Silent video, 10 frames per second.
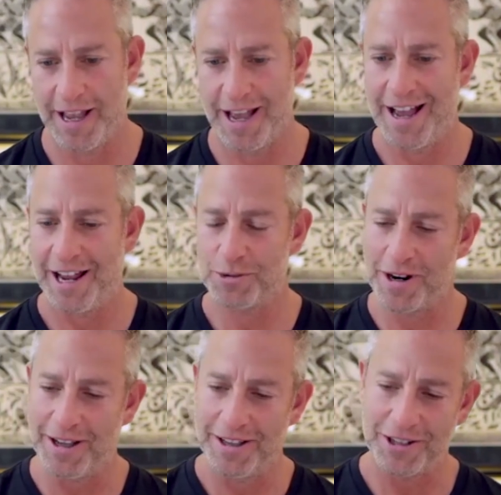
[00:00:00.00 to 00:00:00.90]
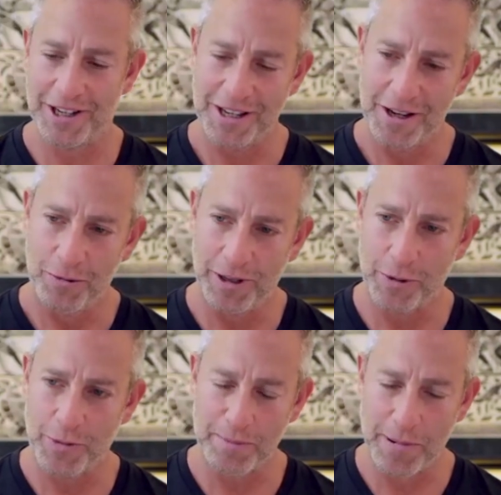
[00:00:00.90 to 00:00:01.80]
I just want to just really
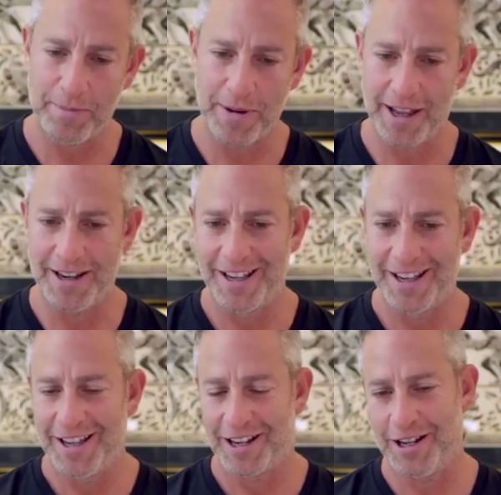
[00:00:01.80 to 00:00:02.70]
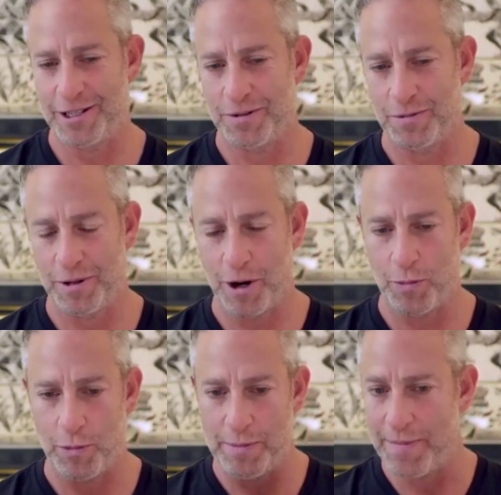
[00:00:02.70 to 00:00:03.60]
quick pop in because, you know,
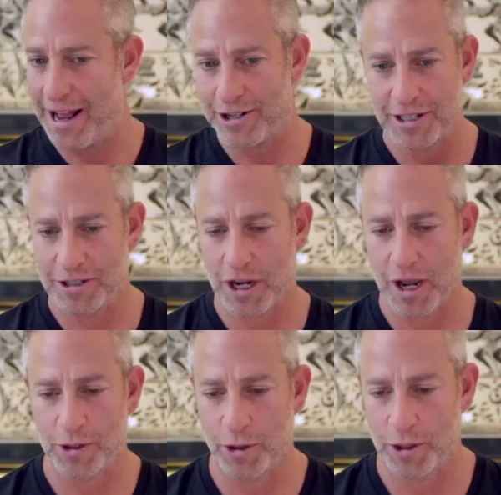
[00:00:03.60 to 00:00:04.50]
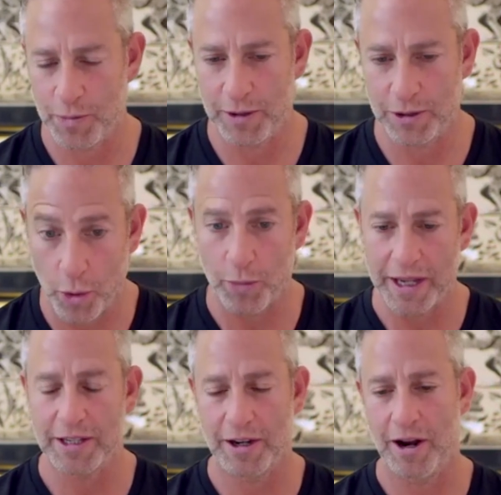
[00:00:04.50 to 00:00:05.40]
when we met just a couple short, short
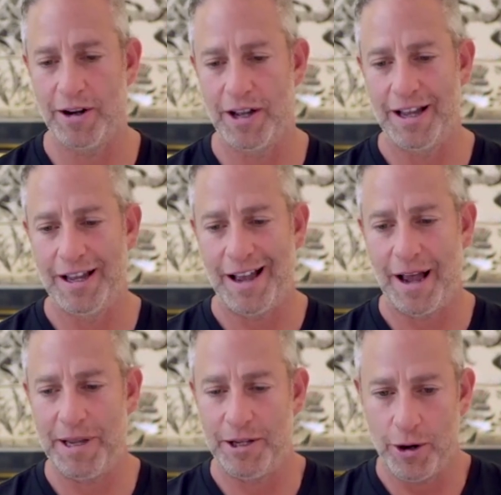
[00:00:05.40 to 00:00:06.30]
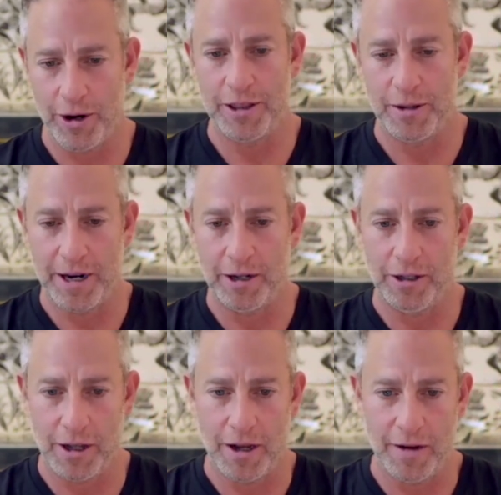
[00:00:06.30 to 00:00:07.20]
weeks ago, I mean, you're in the
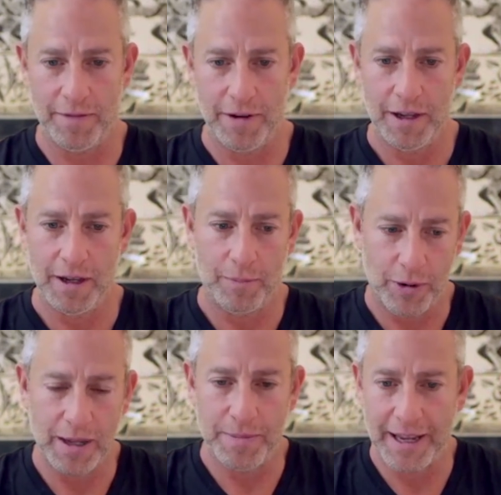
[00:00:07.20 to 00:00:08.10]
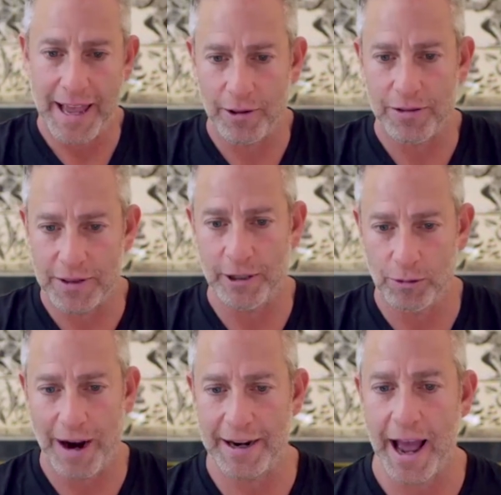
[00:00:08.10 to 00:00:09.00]
middle of a pretty big health deal
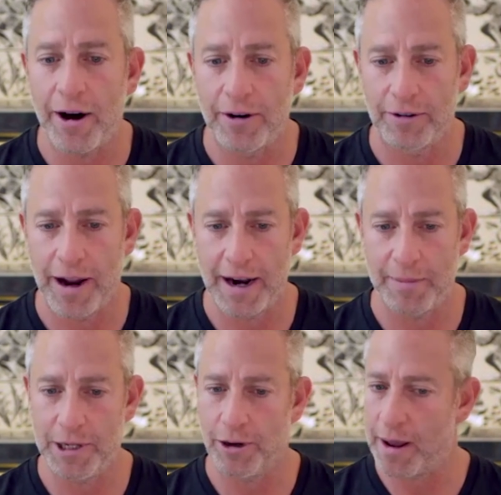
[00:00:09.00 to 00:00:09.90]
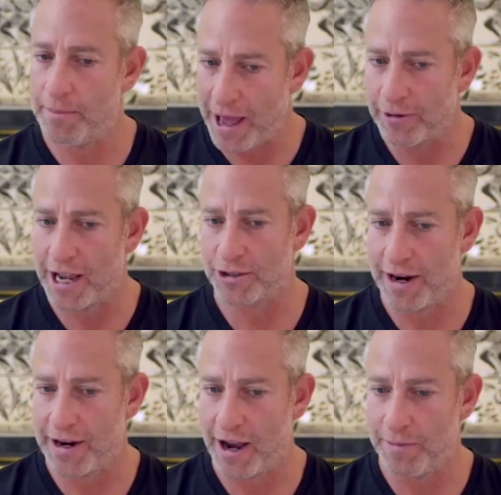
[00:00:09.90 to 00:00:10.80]
right now, right? I mean, you're mm-hmm. on bed rest
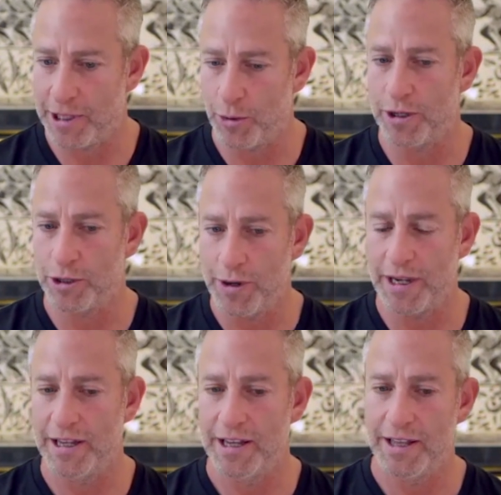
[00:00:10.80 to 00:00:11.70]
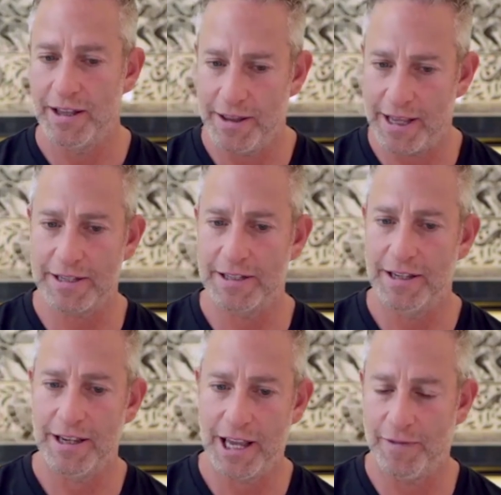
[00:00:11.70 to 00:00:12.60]
right now. I mean, you are doing this
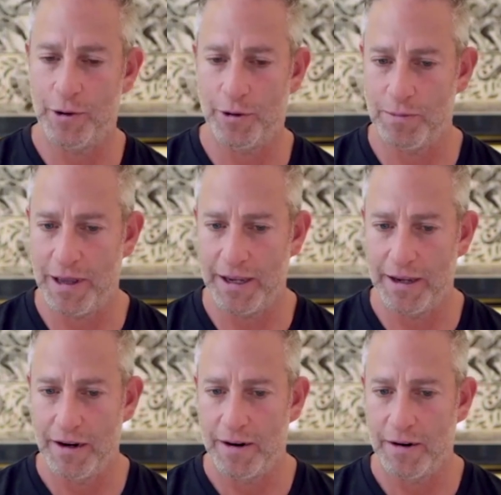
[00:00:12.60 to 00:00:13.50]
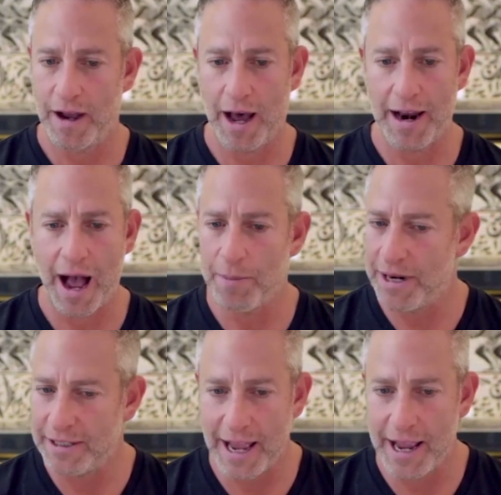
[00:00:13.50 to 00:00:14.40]
interview with me on uh, how
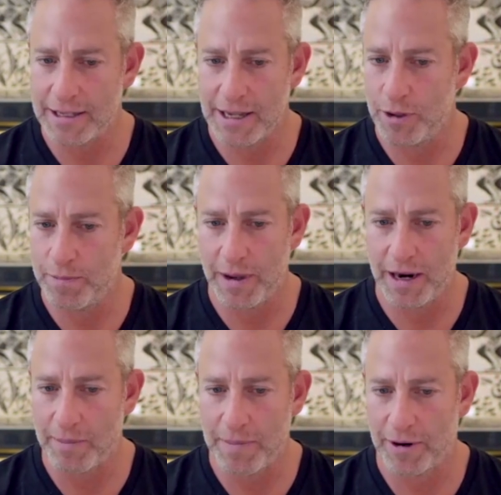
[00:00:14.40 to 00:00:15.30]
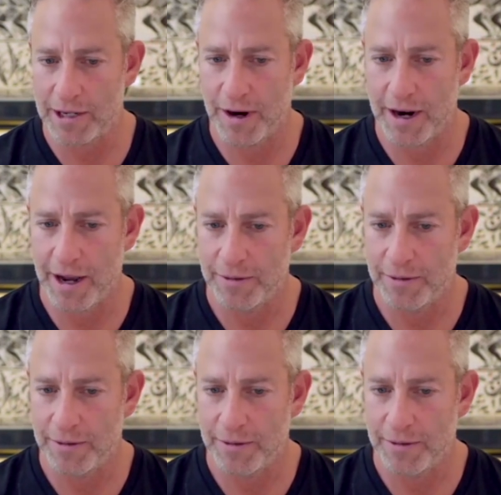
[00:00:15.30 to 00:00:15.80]
many days have you been on bed rest right now?